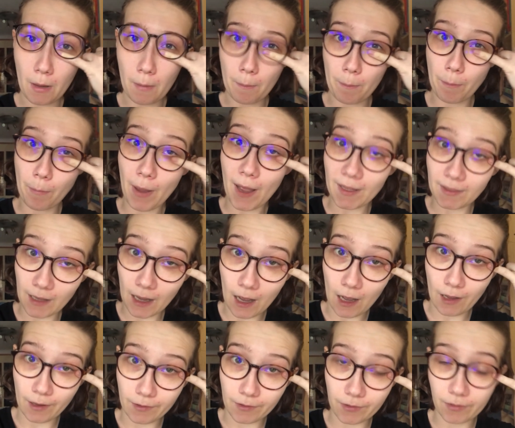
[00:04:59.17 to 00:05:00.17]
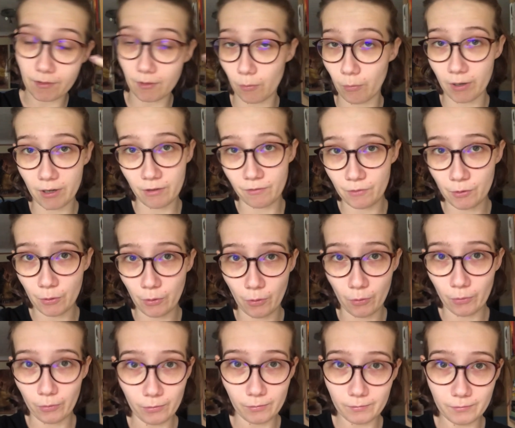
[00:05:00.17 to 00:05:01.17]
panda eyes or whatever you
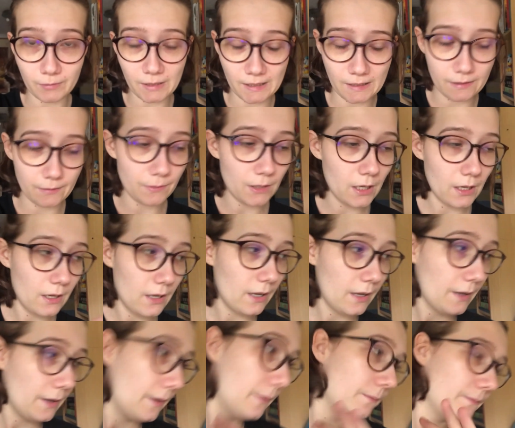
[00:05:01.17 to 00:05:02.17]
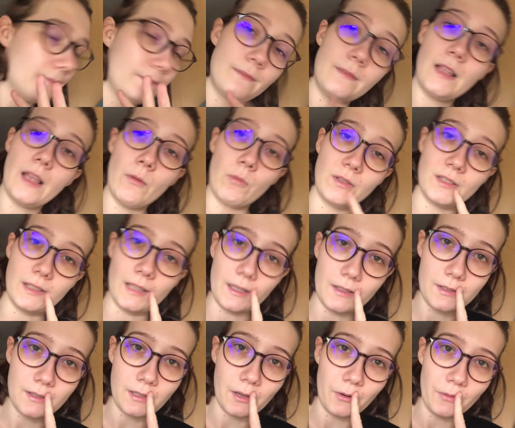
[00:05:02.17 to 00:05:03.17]
call it. It was a mess,
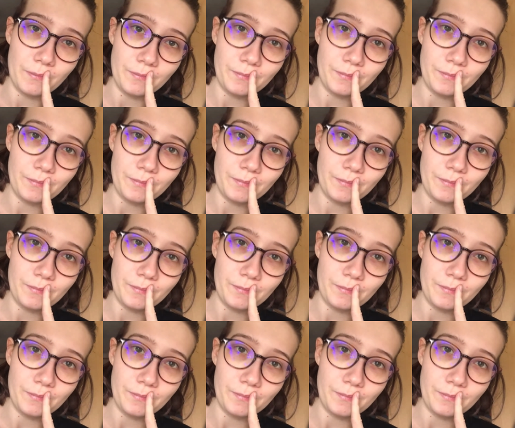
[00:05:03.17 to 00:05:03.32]
so...